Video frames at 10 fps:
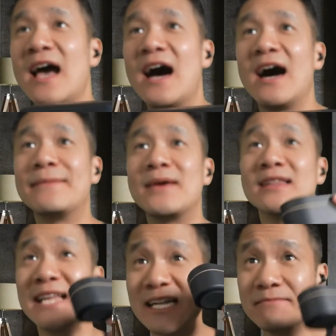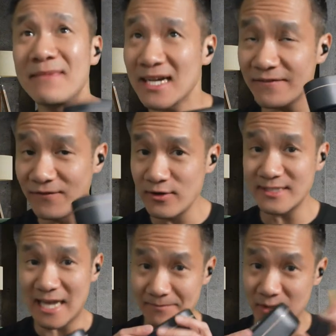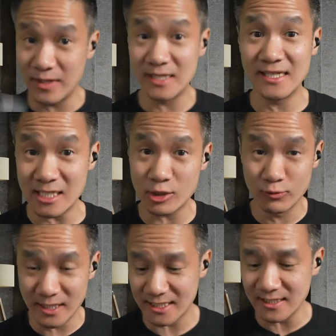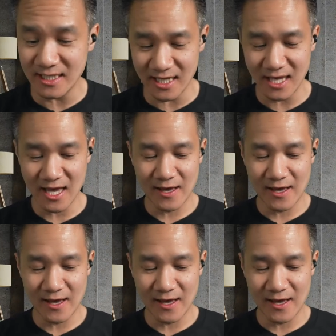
Um, a lot of microphones have been released recently,